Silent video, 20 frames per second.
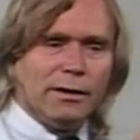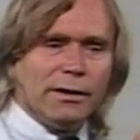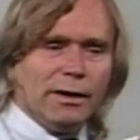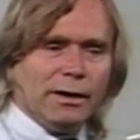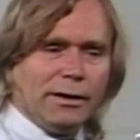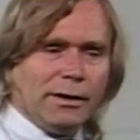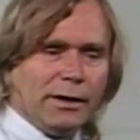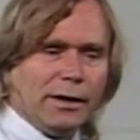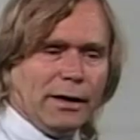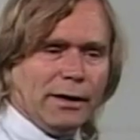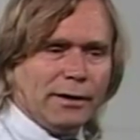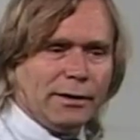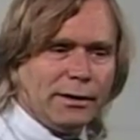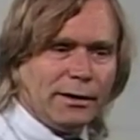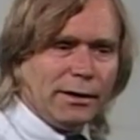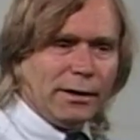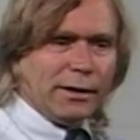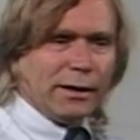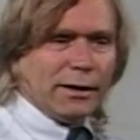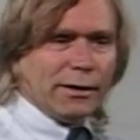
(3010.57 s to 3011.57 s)
and again
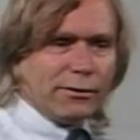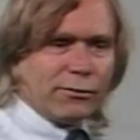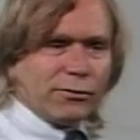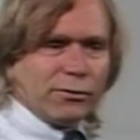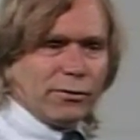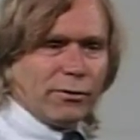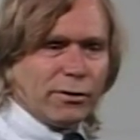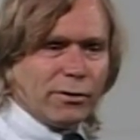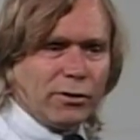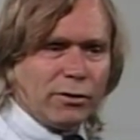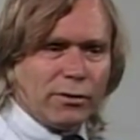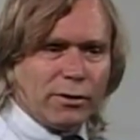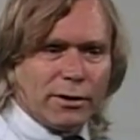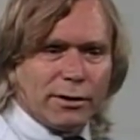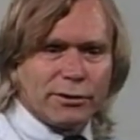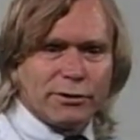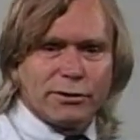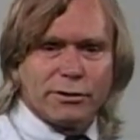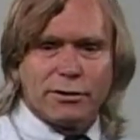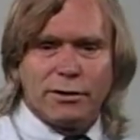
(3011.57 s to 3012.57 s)
and again through the
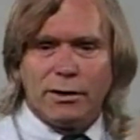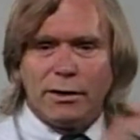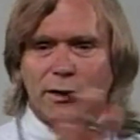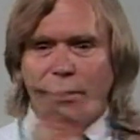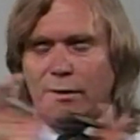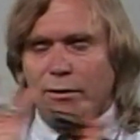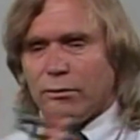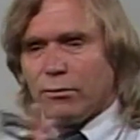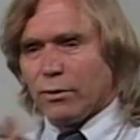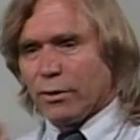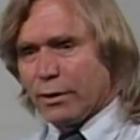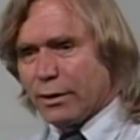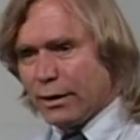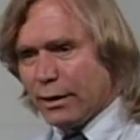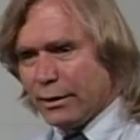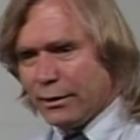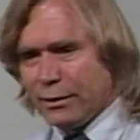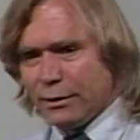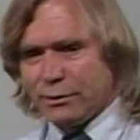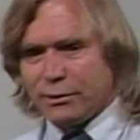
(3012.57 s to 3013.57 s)
course,
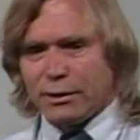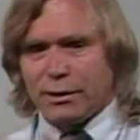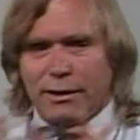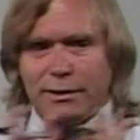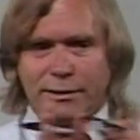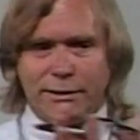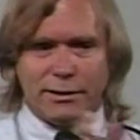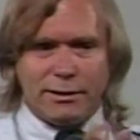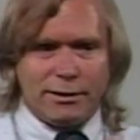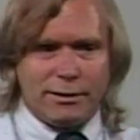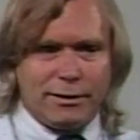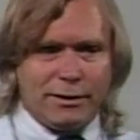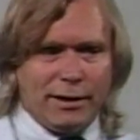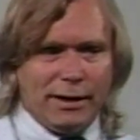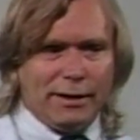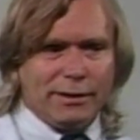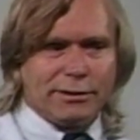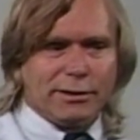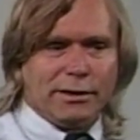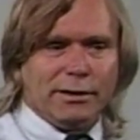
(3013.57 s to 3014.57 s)
working on this content and
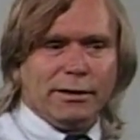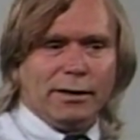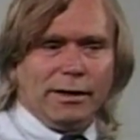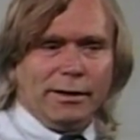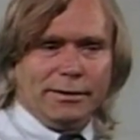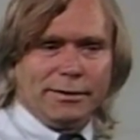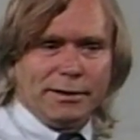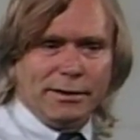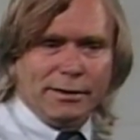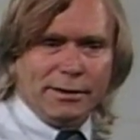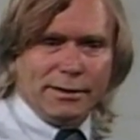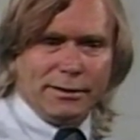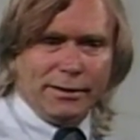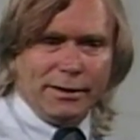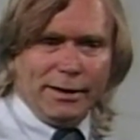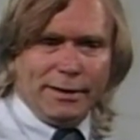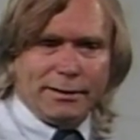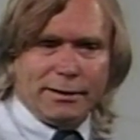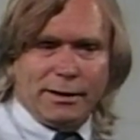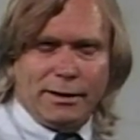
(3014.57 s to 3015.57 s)
that content and
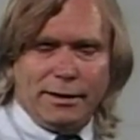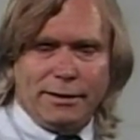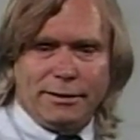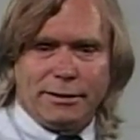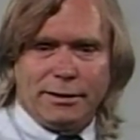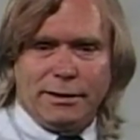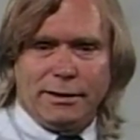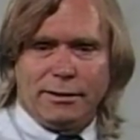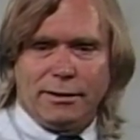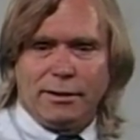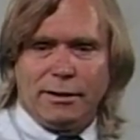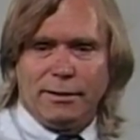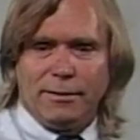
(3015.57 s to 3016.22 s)
that content,